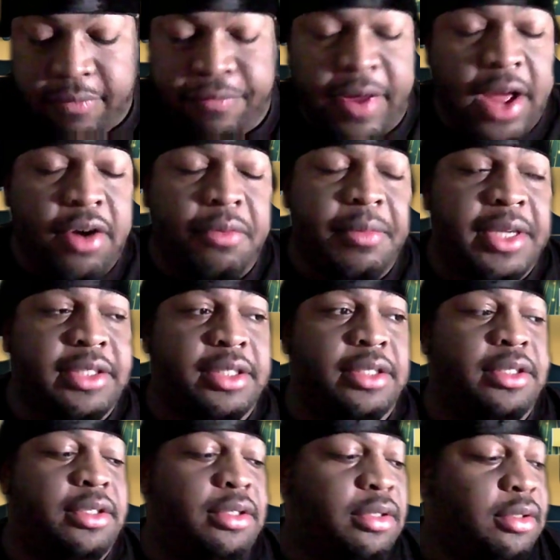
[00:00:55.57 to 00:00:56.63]
final
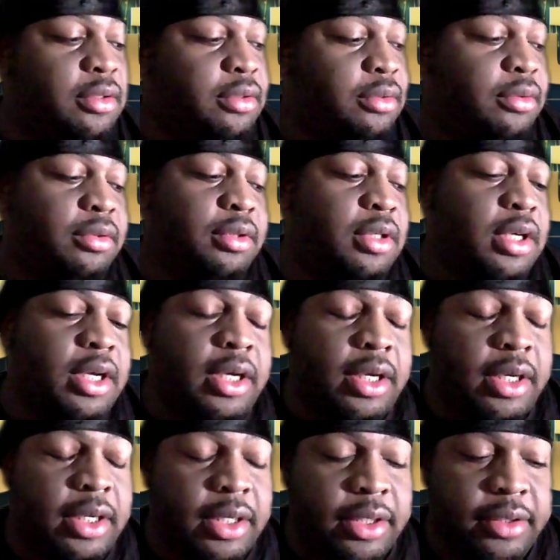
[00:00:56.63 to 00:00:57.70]
message
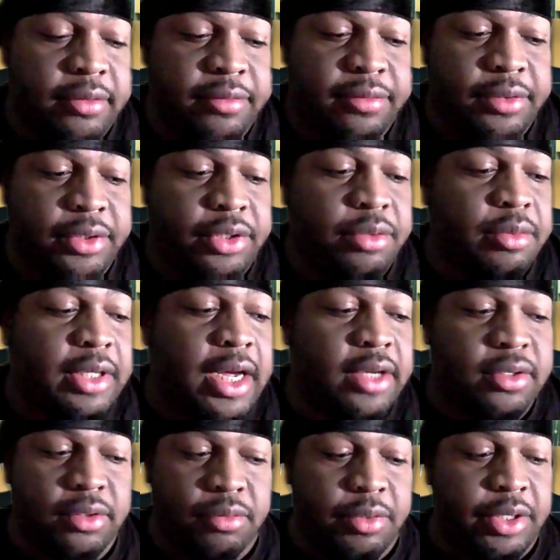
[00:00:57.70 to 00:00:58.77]
uh, for
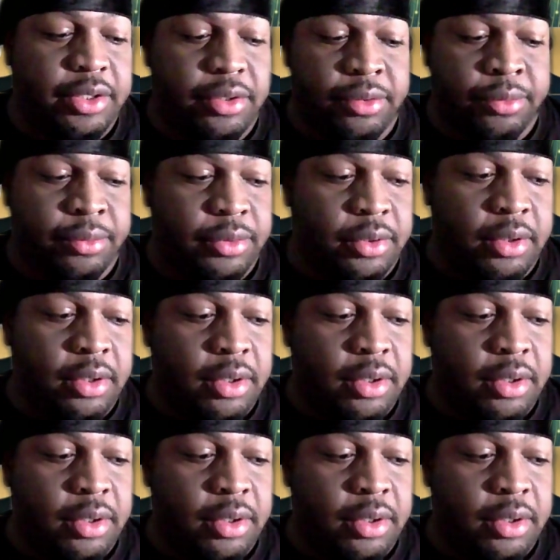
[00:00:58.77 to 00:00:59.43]
2022